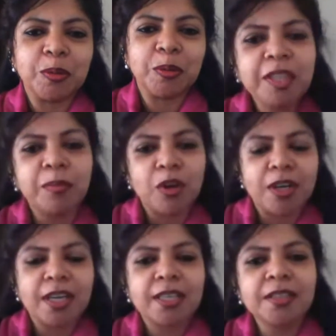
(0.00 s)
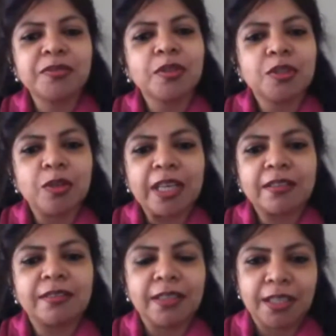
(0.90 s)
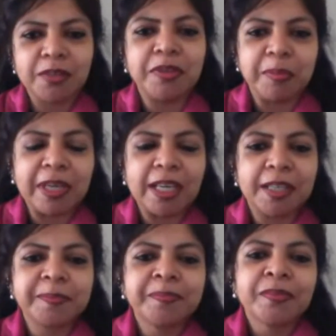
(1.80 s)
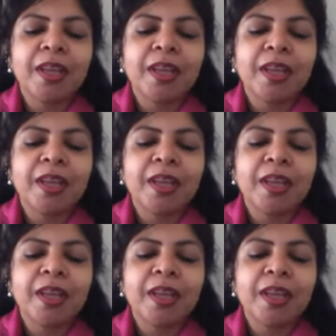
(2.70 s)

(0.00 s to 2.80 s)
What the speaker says: would be the moderator for today's webinar.